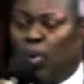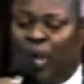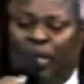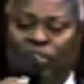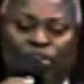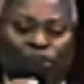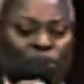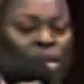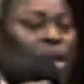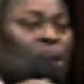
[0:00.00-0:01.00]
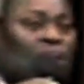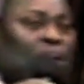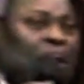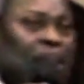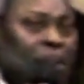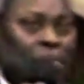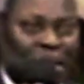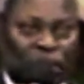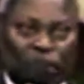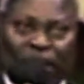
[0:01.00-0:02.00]
We're going to look at the
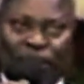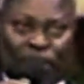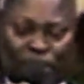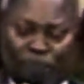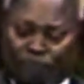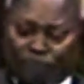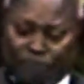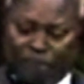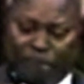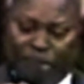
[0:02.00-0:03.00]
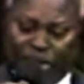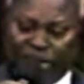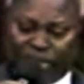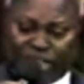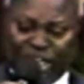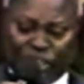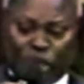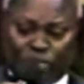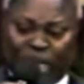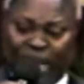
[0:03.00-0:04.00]
message under three
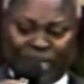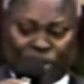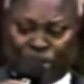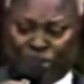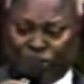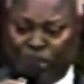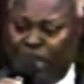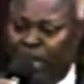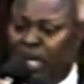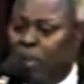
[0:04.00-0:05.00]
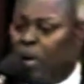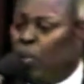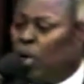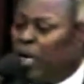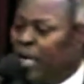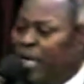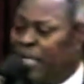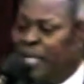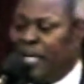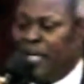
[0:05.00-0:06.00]
subtitles. Number
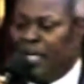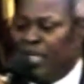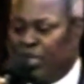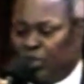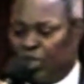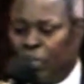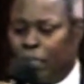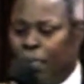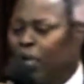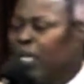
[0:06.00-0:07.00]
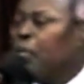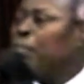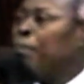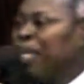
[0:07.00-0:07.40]
one, the symbolic